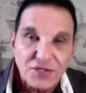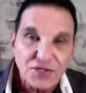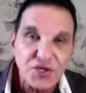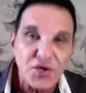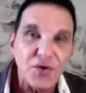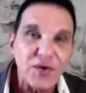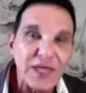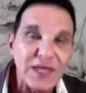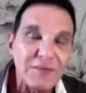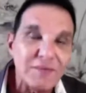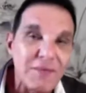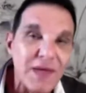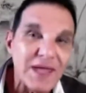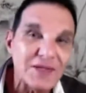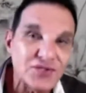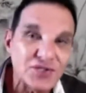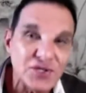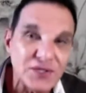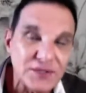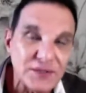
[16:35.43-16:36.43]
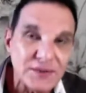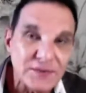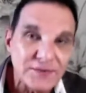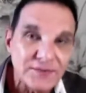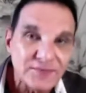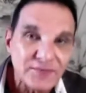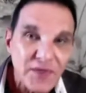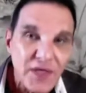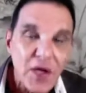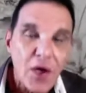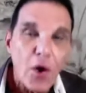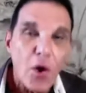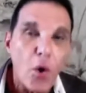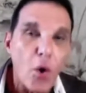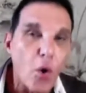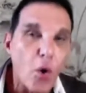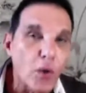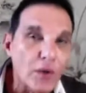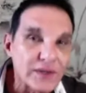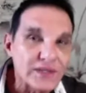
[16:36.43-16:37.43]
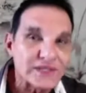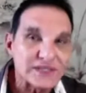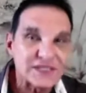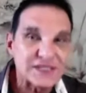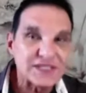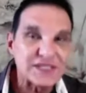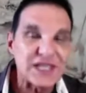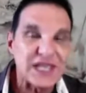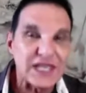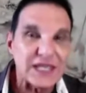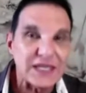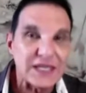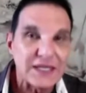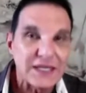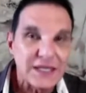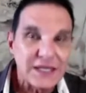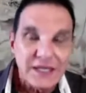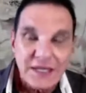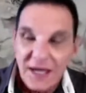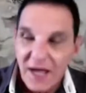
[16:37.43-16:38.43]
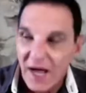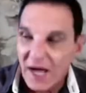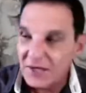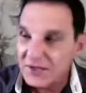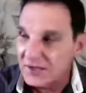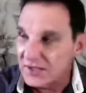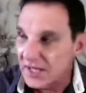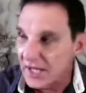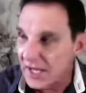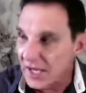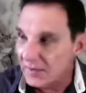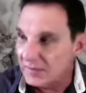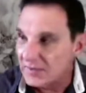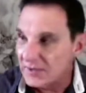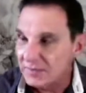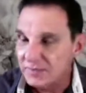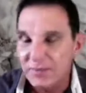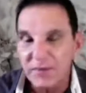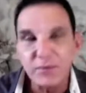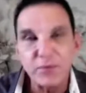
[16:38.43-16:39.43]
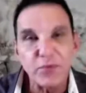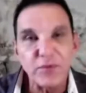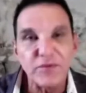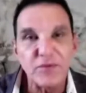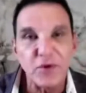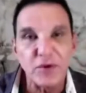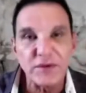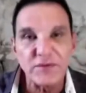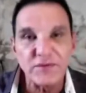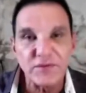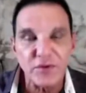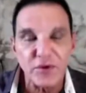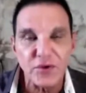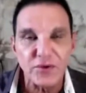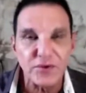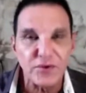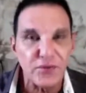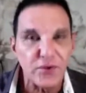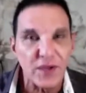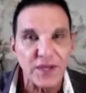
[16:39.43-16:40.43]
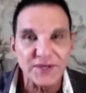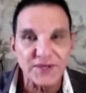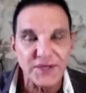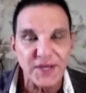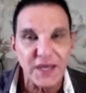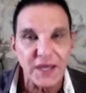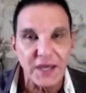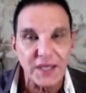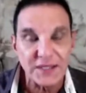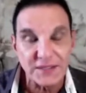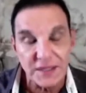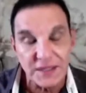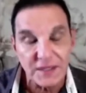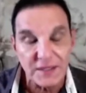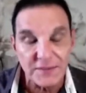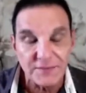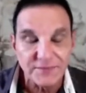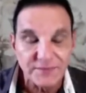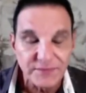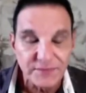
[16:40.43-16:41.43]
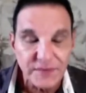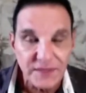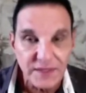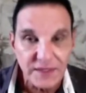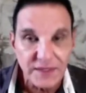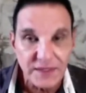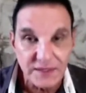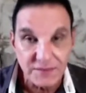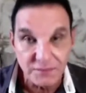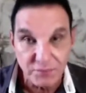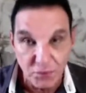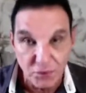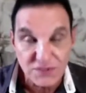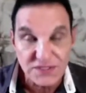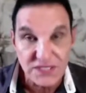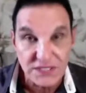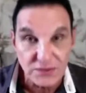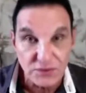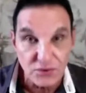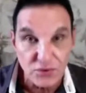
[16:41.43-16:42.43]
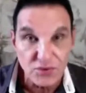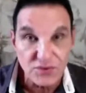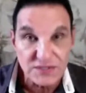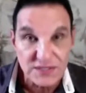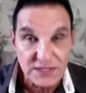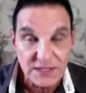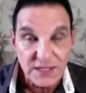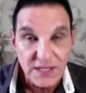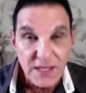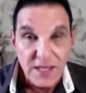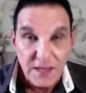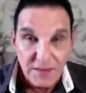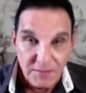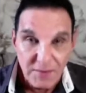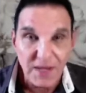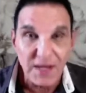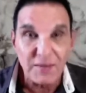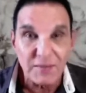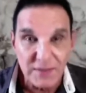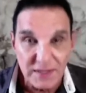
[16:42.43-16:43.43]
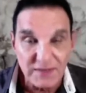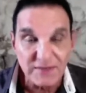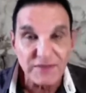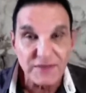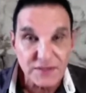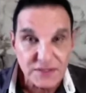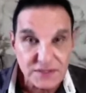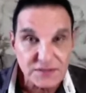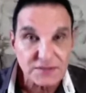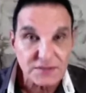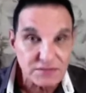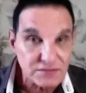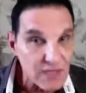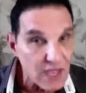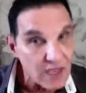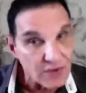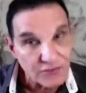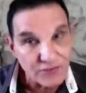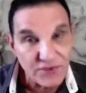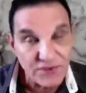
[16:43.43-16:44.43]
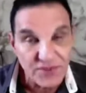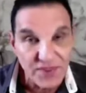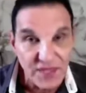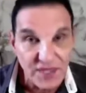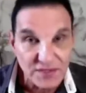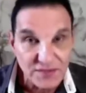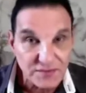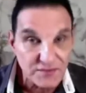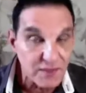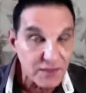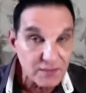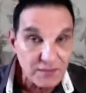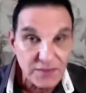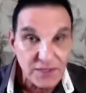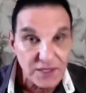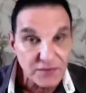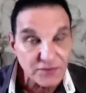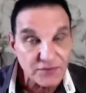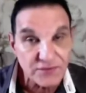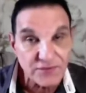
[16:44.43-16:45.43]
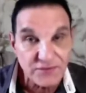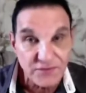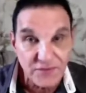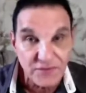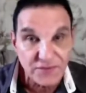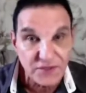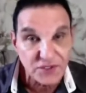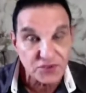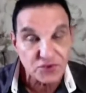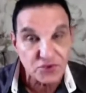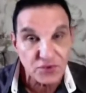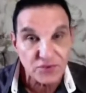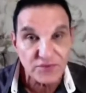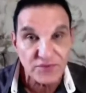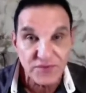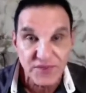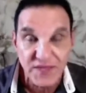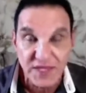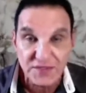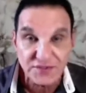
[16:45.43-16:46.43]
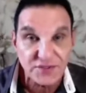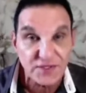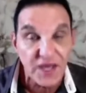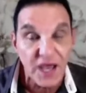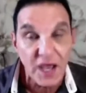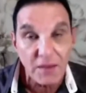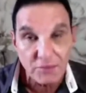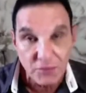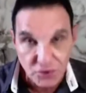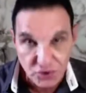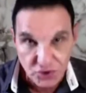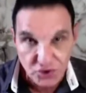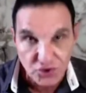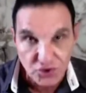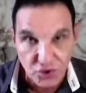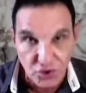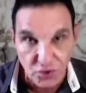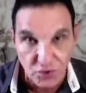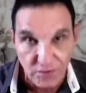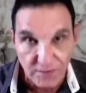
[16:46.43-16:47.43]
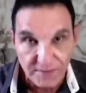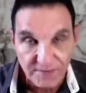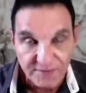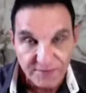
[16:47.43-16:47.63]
So imagine all the sick I don't know how many people we've got in Florida right now in a uh, in Port St. Lucie, but I believe there's 100,000, maybe 150, 200,000. I'm not sure.